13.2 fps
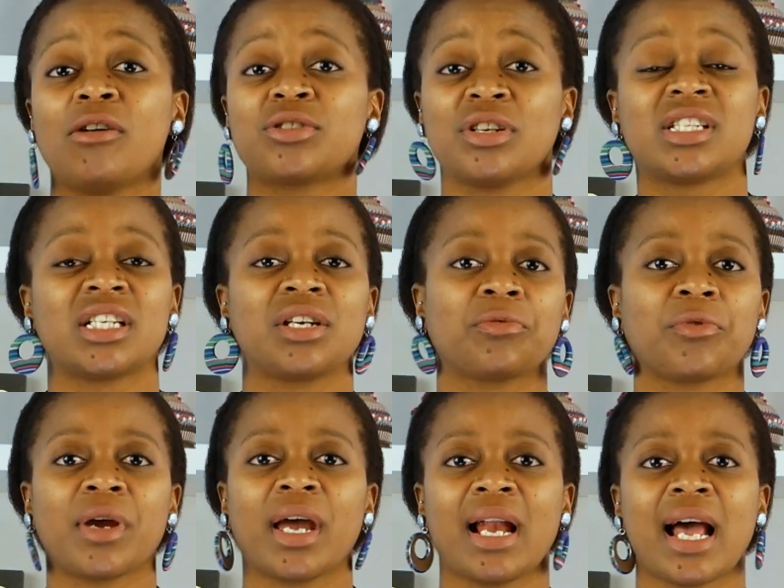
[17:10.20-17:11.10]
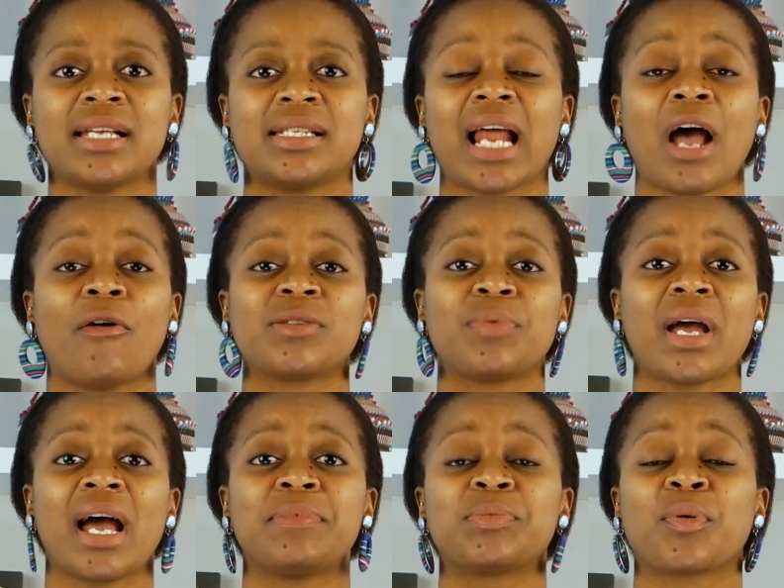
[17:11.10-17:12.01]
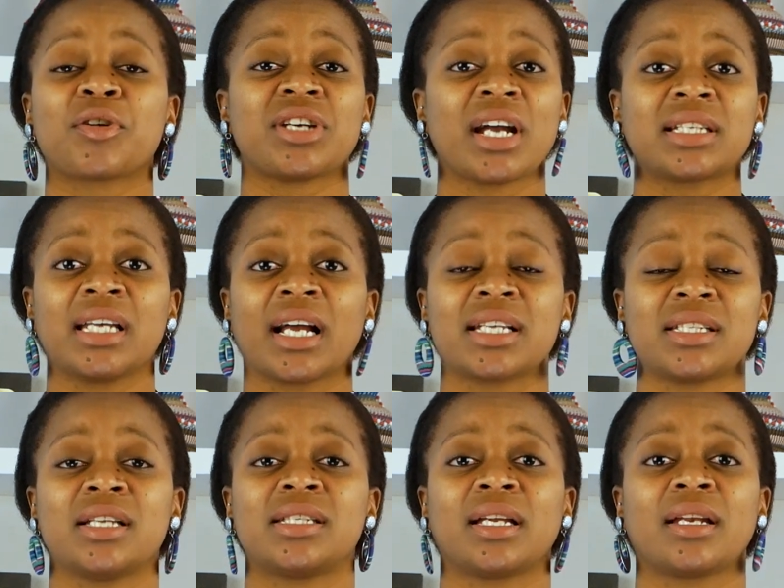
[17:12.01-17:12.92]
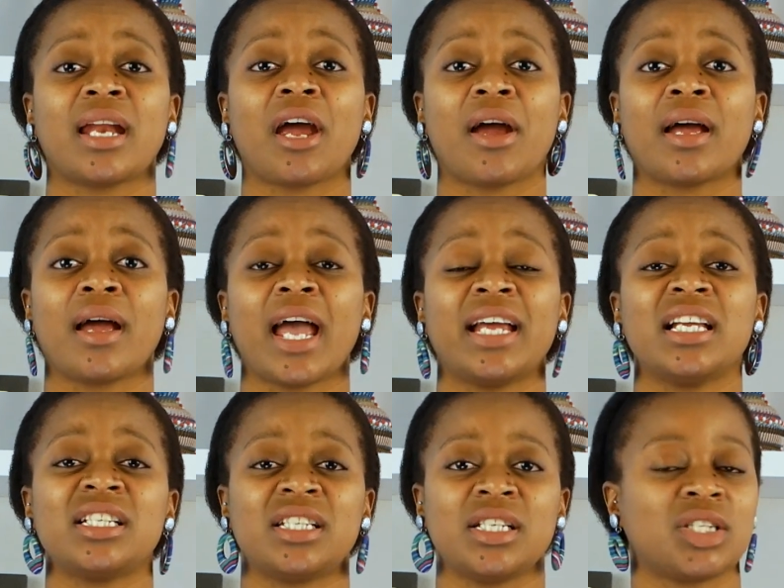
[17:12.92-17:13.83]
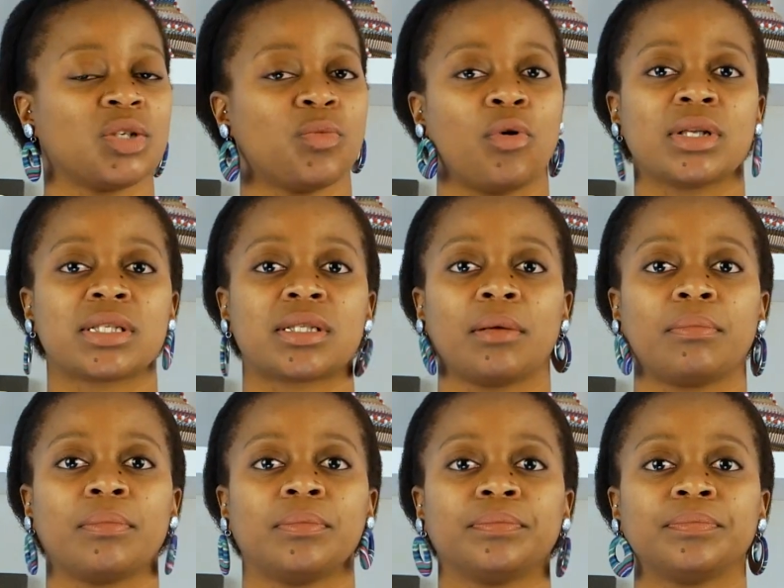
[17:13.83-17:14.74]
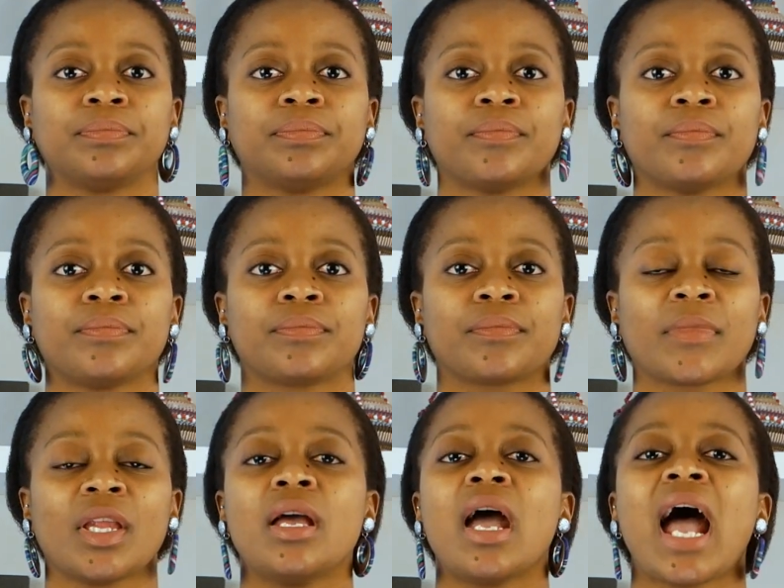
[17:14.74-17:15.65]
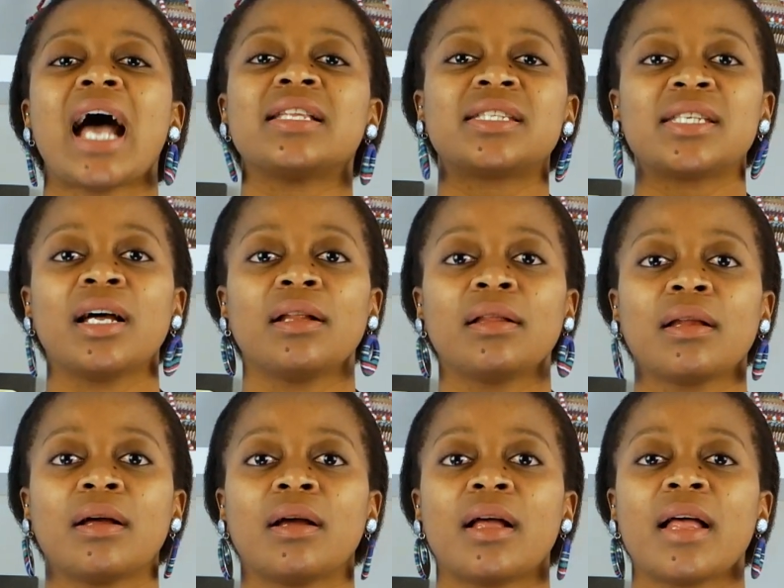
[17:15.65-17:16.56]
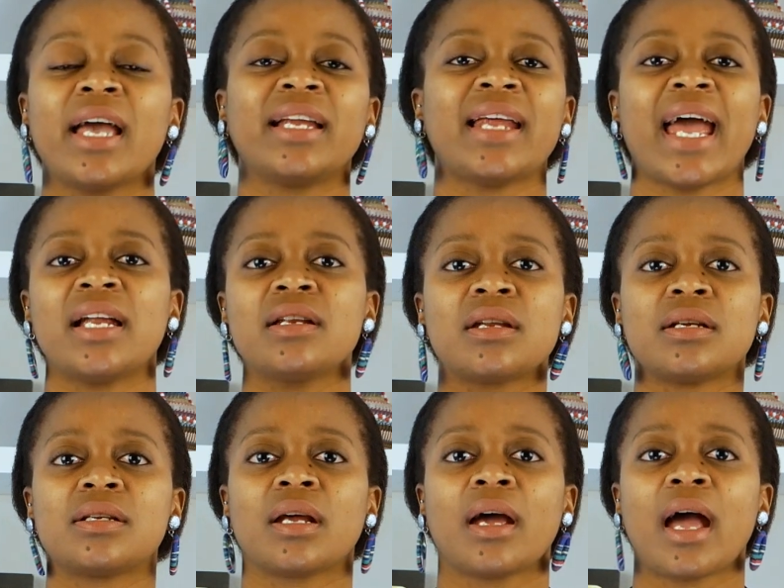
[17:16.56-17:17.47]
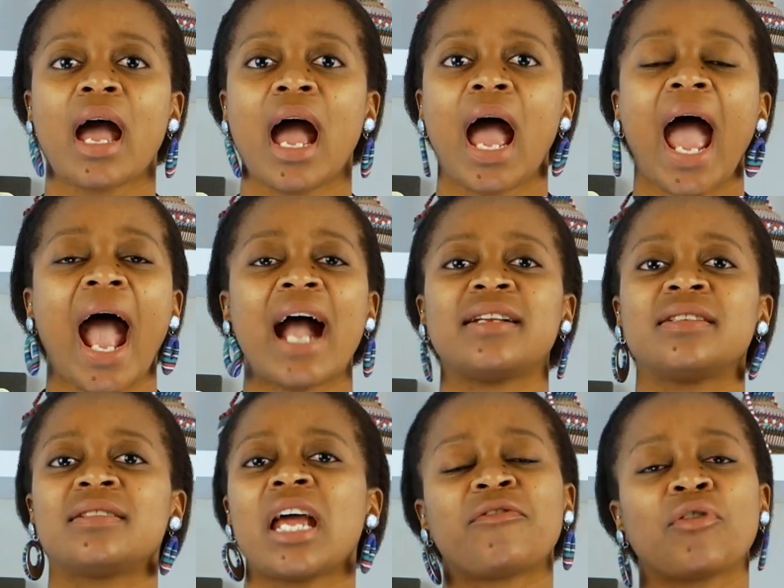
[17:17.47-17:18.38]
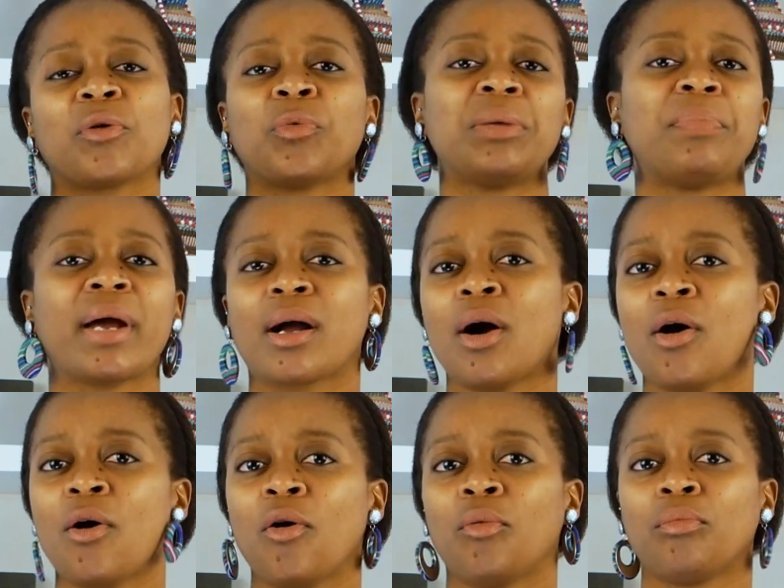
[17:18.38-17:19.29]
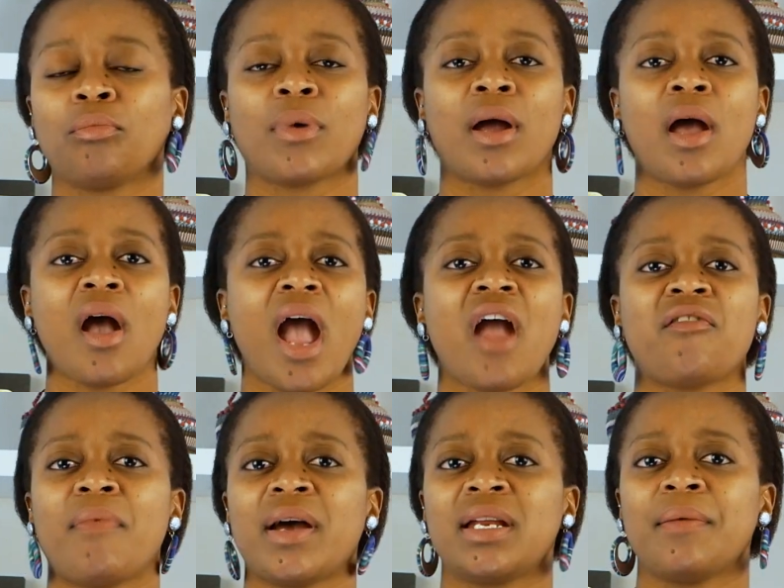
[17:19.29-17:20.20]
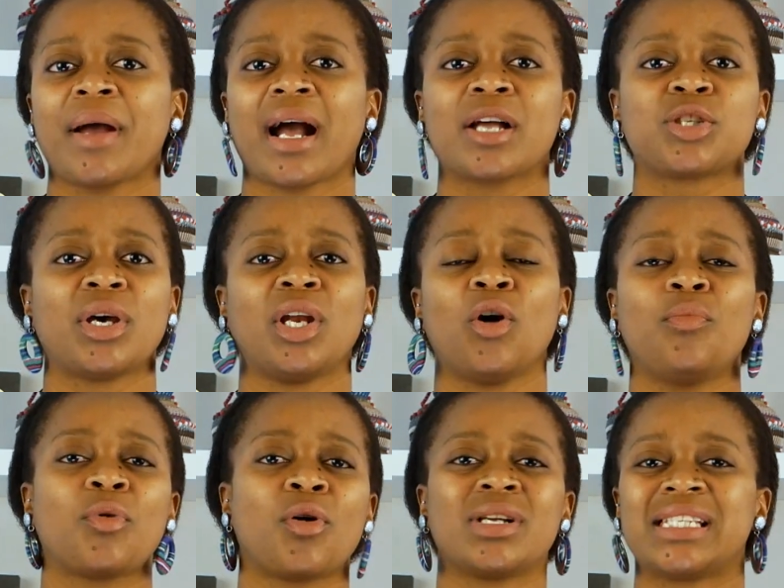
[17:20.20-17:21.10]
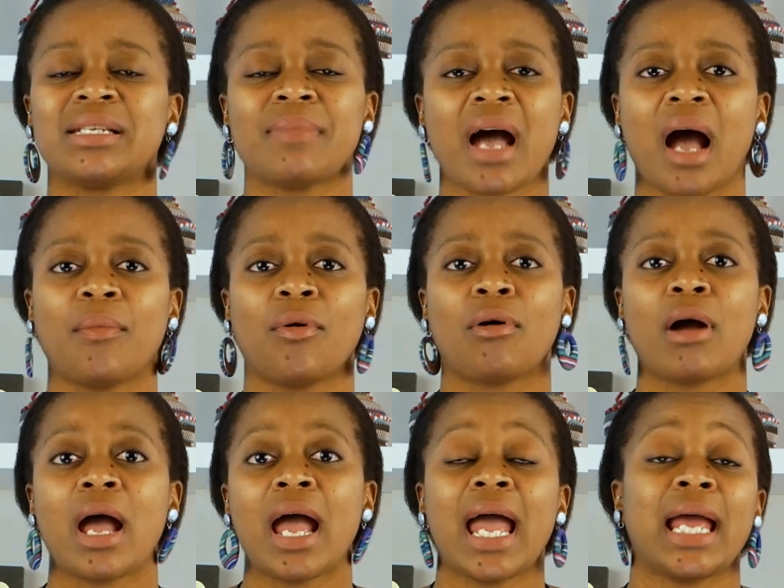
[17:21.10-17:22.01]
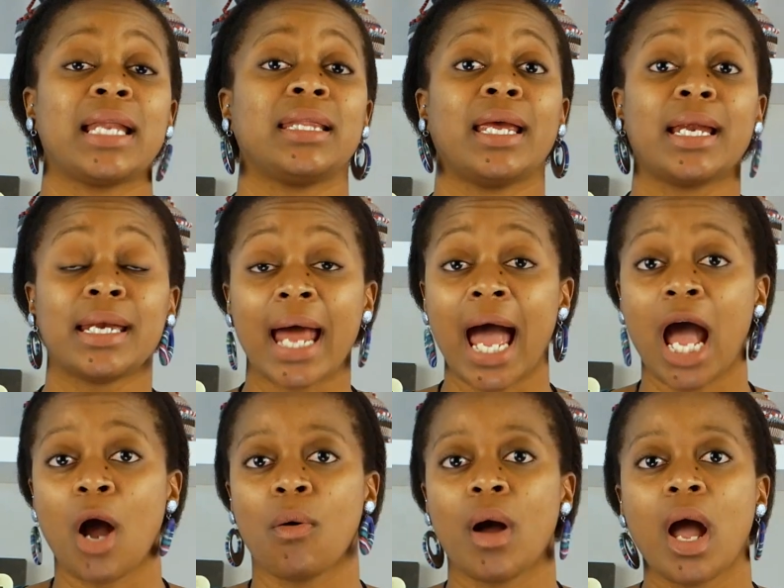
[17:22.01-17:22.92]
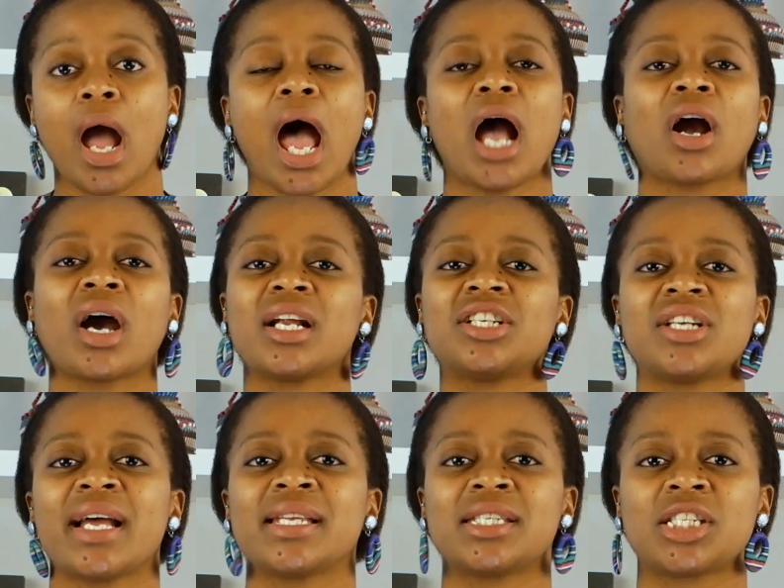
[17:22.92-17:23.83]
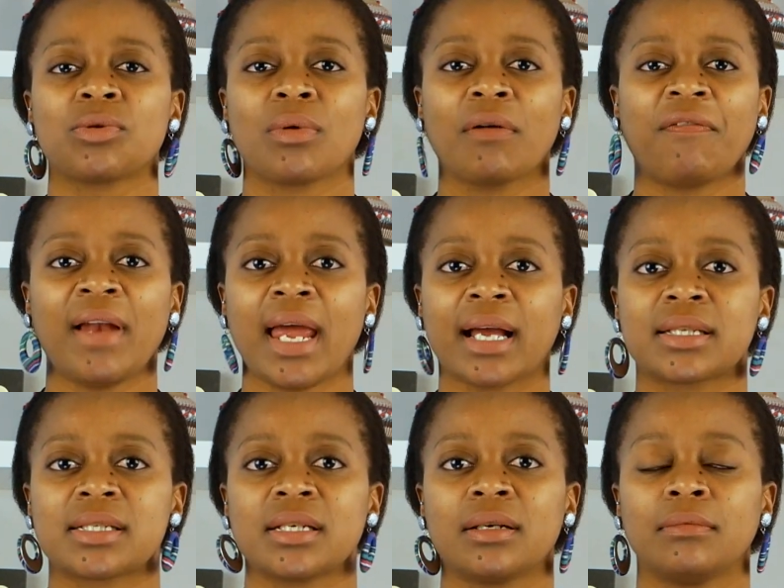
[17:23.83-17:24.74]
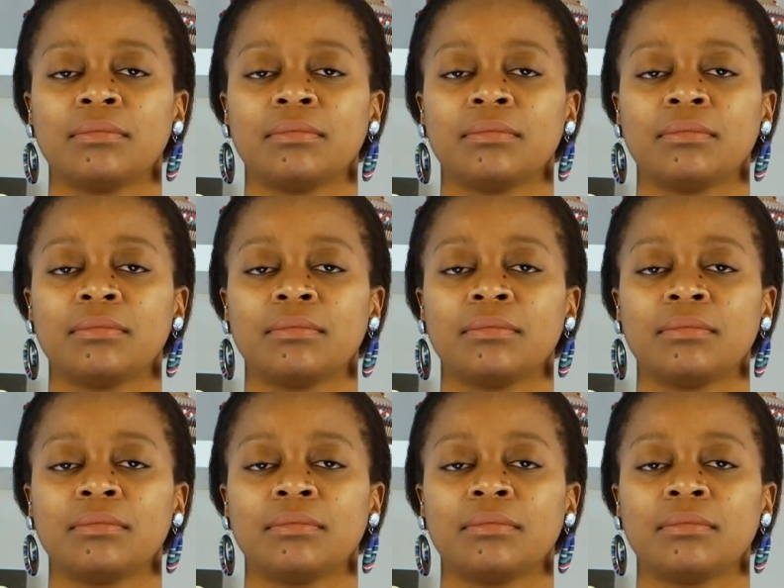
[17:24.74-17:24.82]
also didn't realize that I was perhaps projecting a certain energy towards them. Until it ended and everyone went back home. Everybody began to ubukhosi babo. And then now I got a chance to reflect.